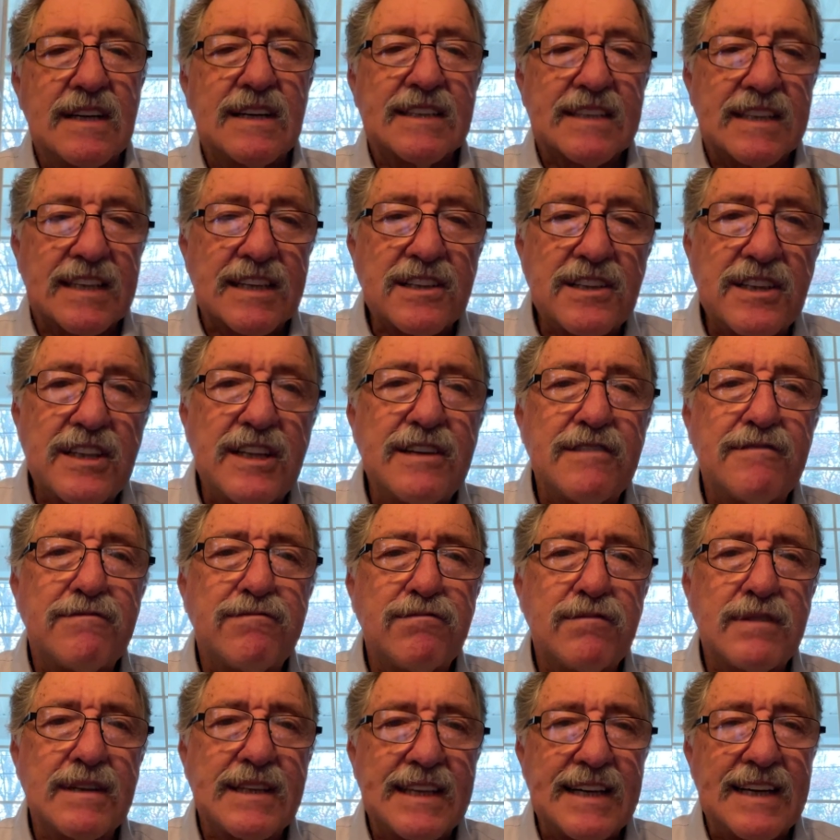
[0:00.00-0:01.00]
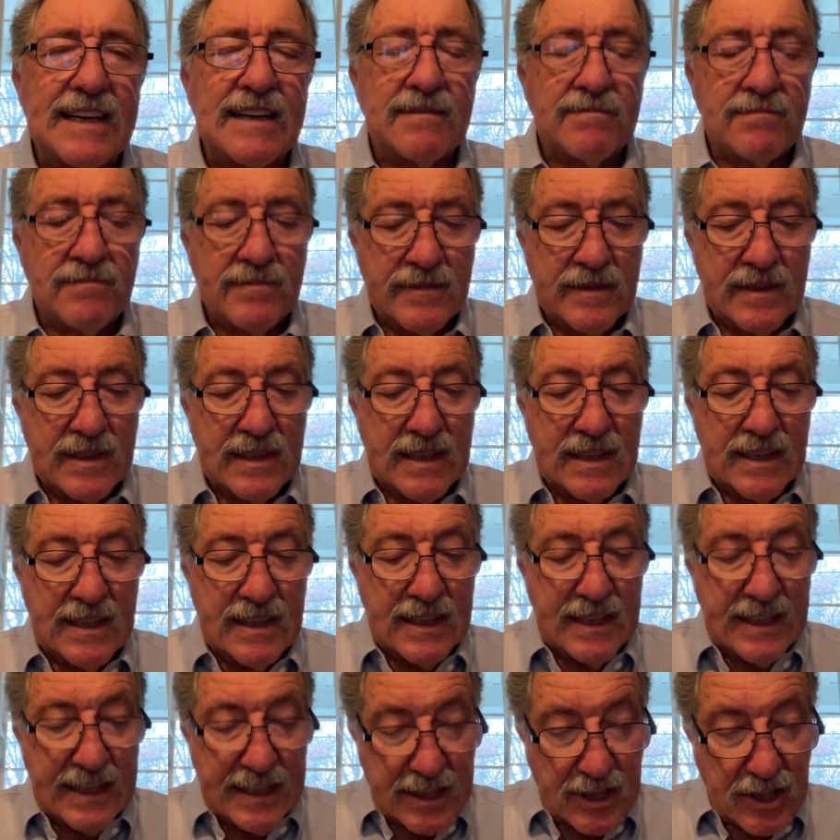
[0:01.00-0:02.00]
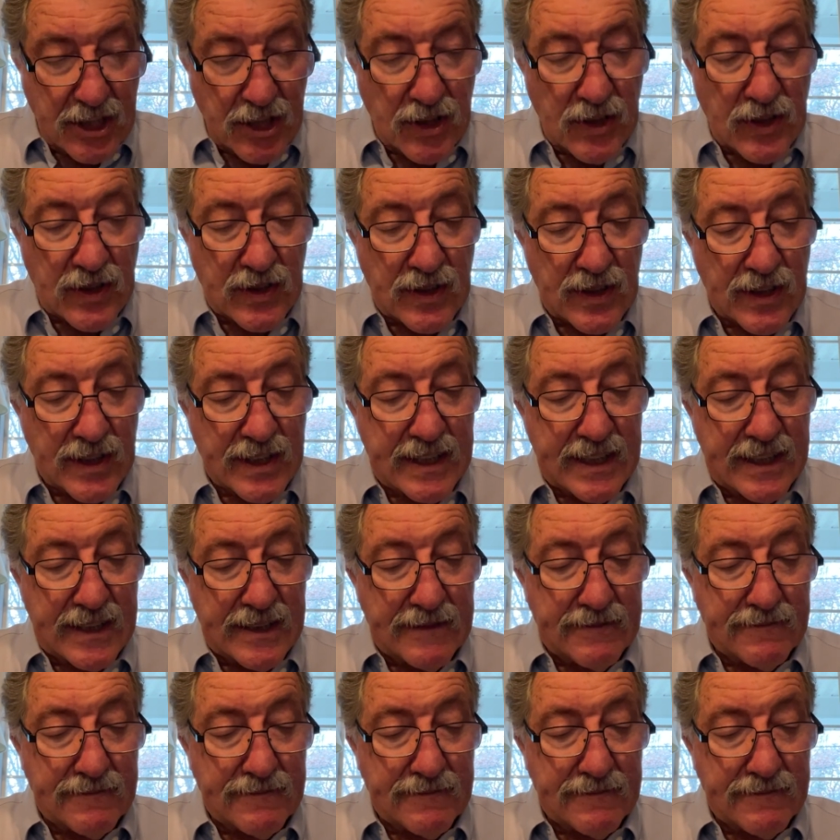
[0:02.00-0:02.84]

to live with Him eternally.